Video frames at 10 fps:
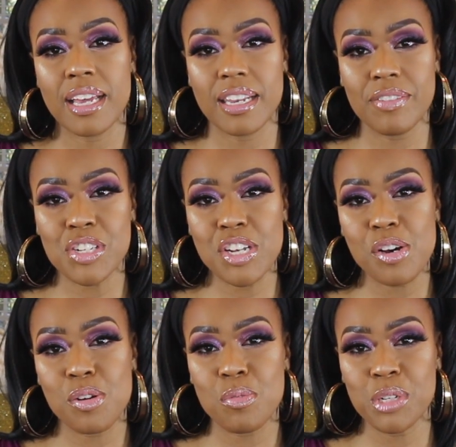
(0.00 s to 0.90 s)
And if
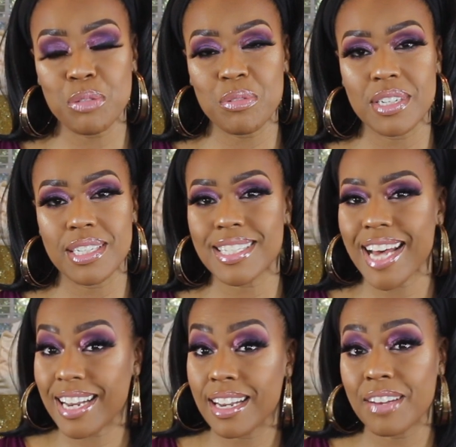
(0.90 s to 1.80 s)
so, which ones?
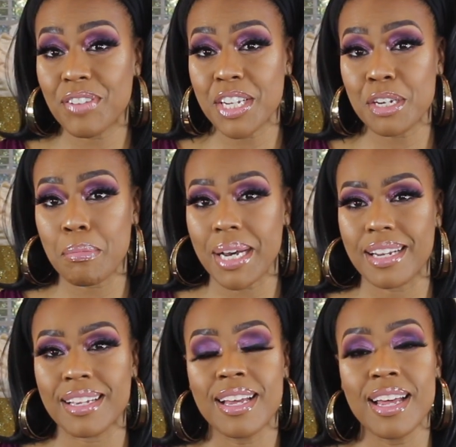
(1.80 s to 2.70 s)
I'd love to hear about
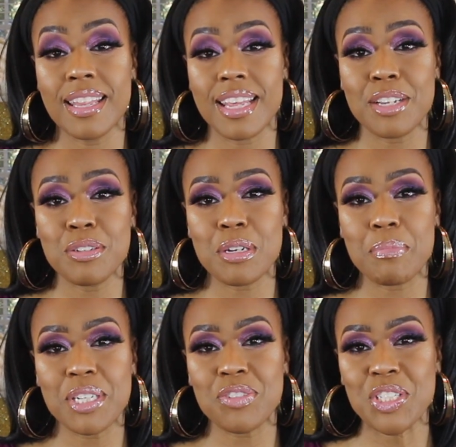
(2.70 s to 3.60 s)
it. Thank you so
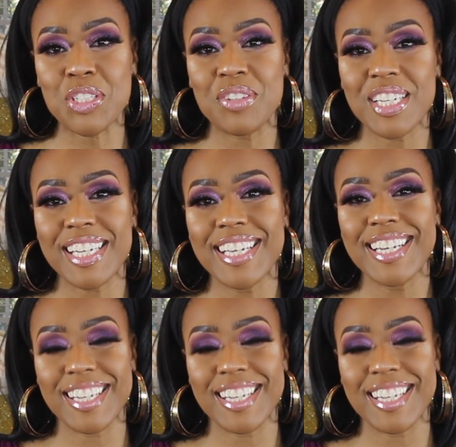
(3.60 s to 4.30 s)
much for tuning in.